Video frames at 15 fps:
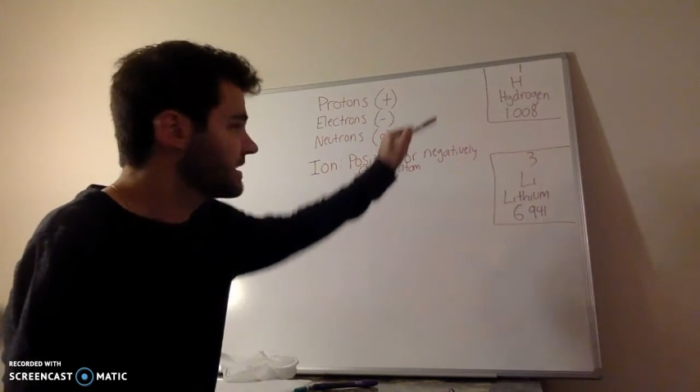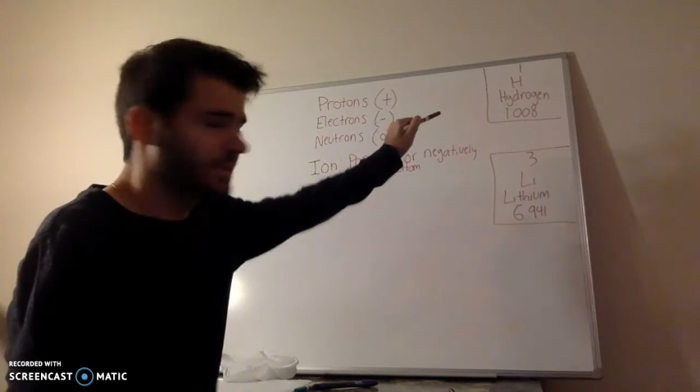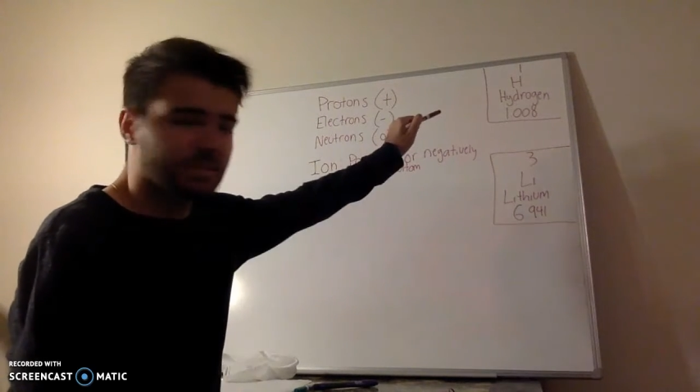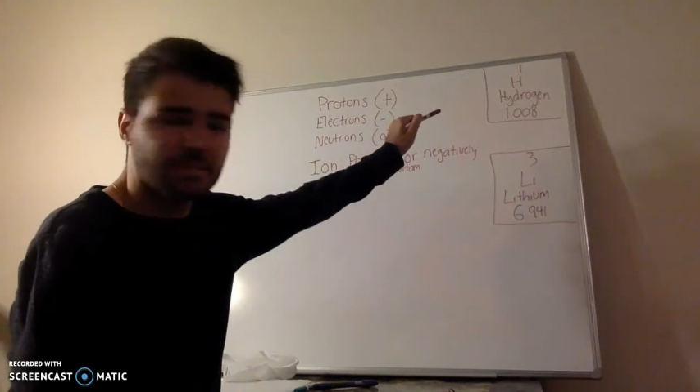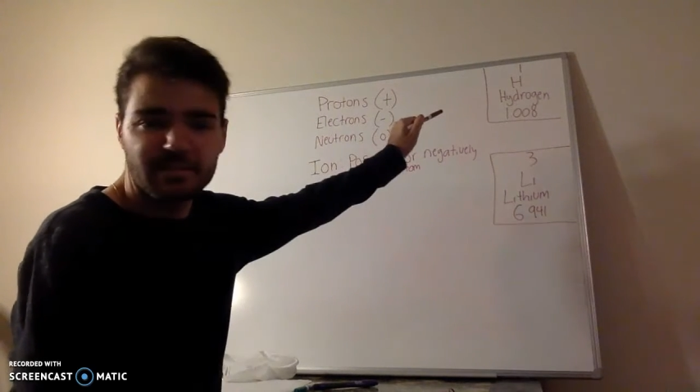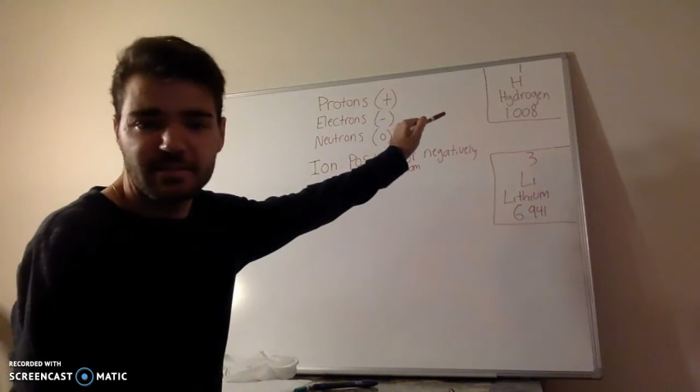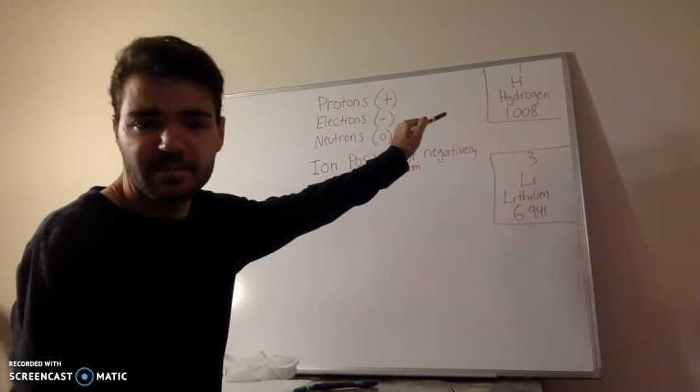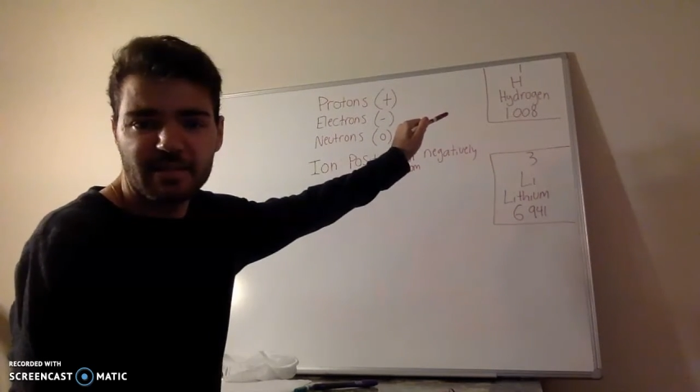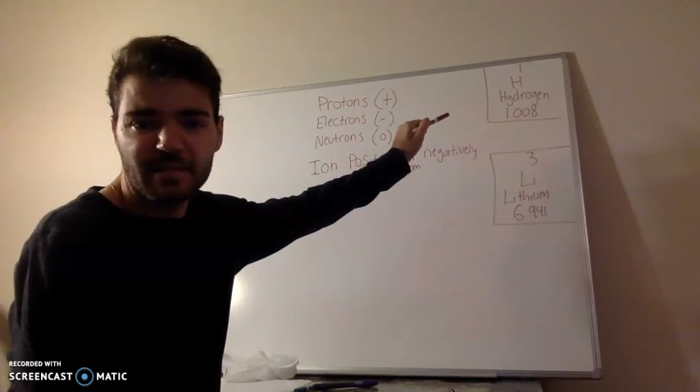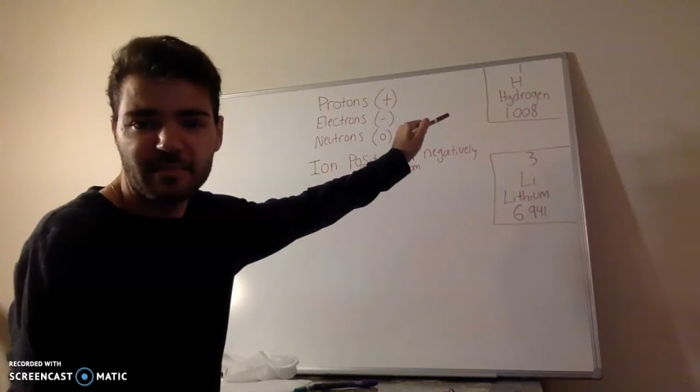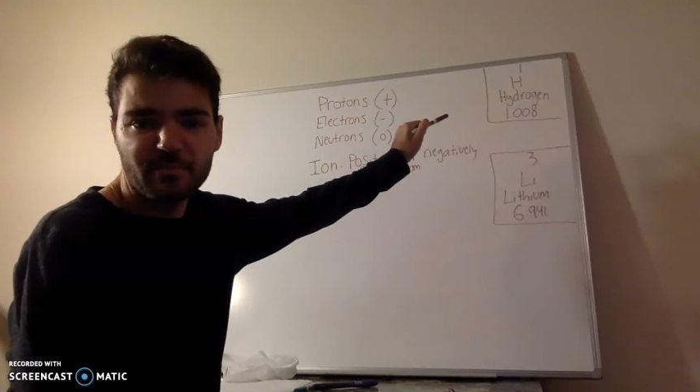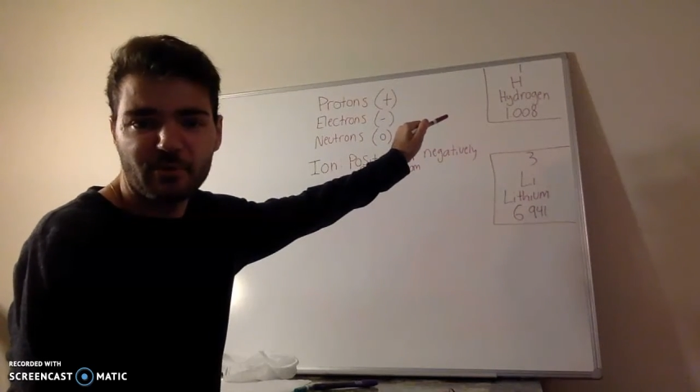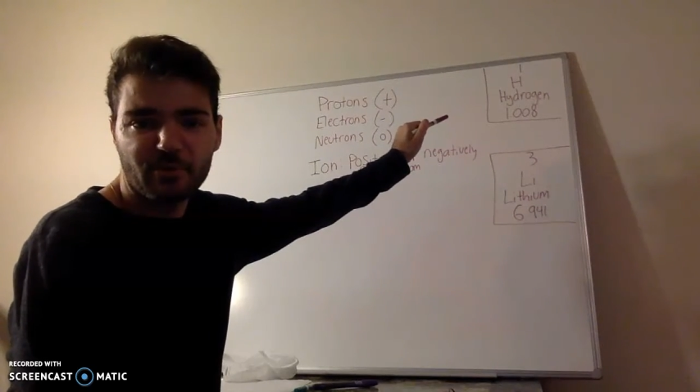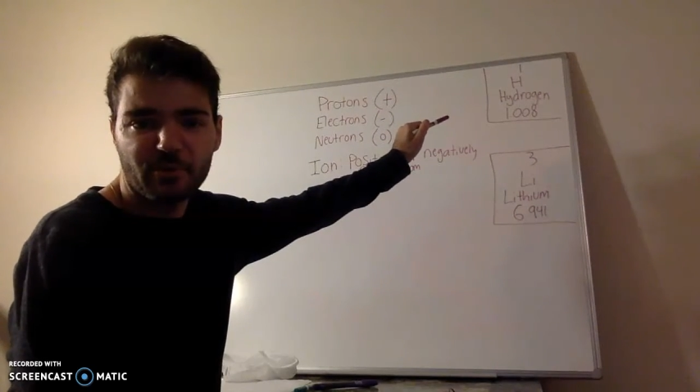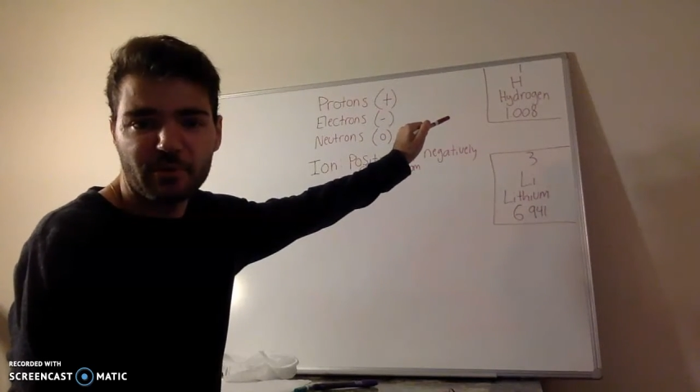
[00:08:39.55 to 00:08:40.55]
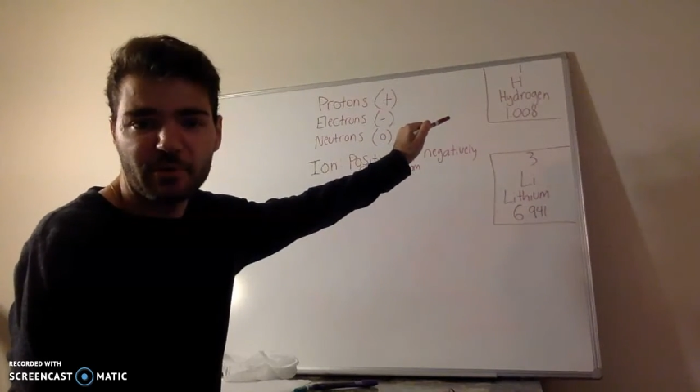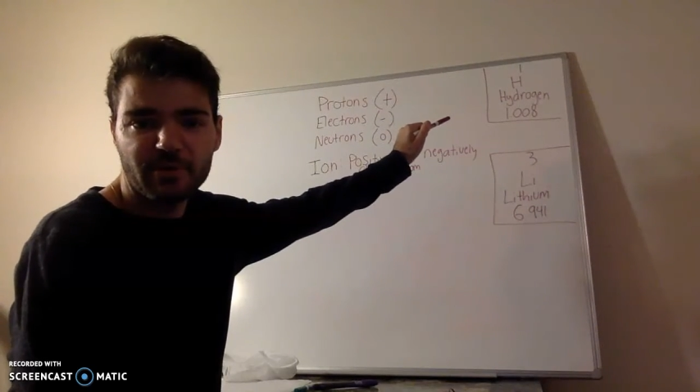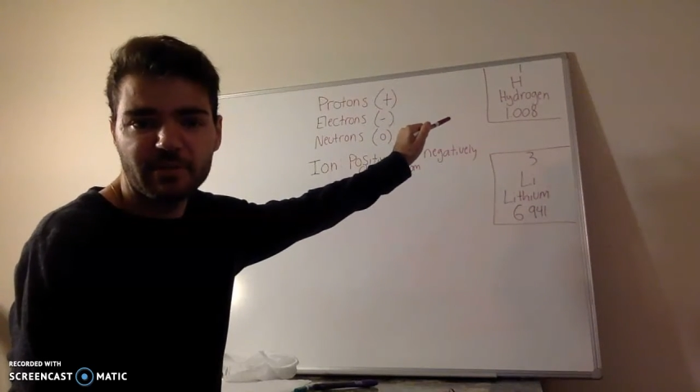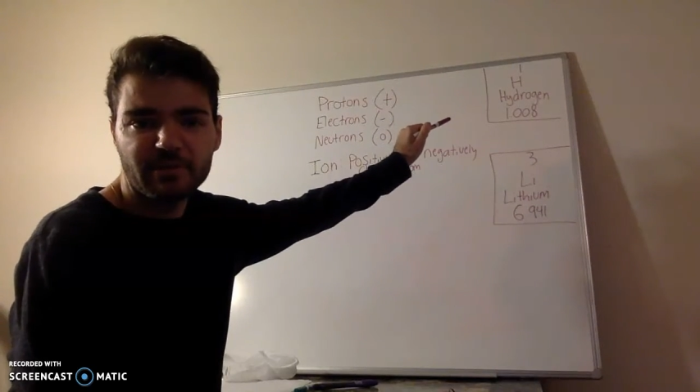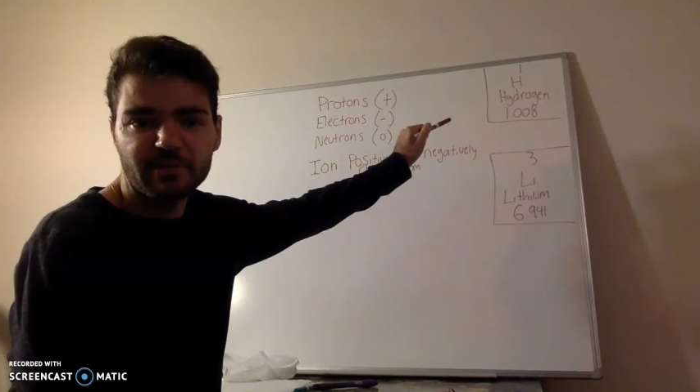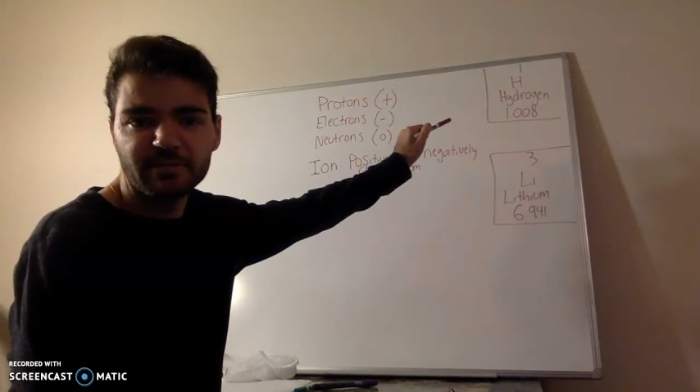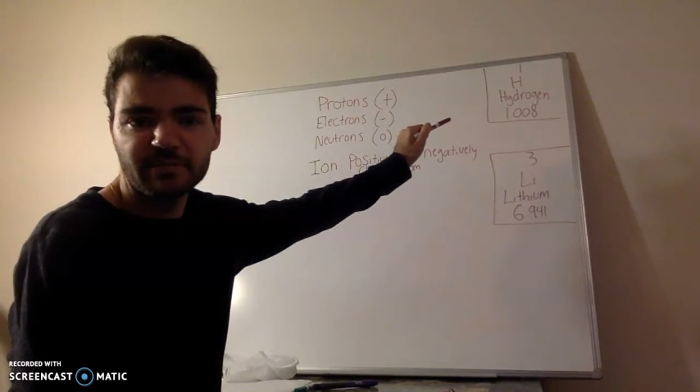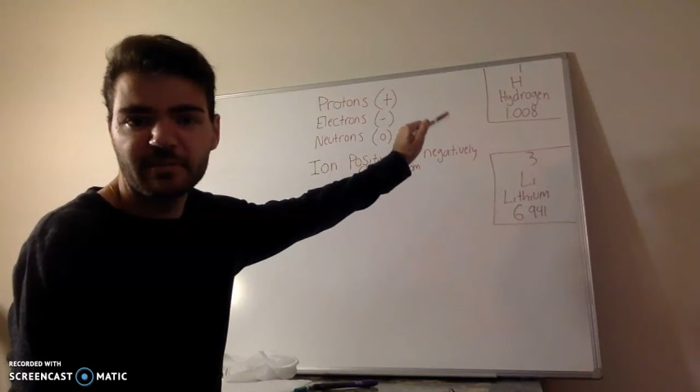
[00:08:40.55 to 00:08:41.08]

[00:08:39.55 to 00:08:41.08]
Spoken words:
in the top corner